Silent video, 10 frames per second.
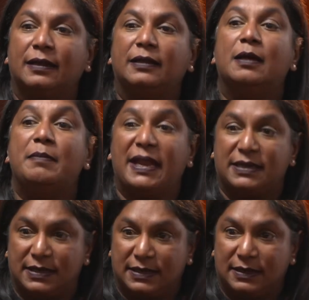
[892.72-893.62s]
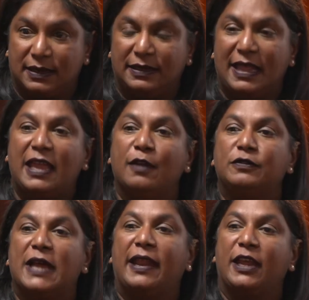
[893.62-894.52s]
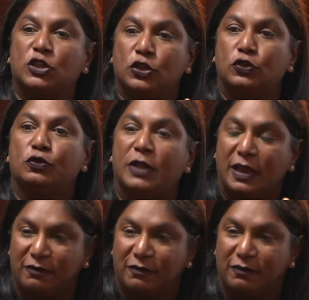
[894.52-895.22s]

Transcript: the matters. They give direction to the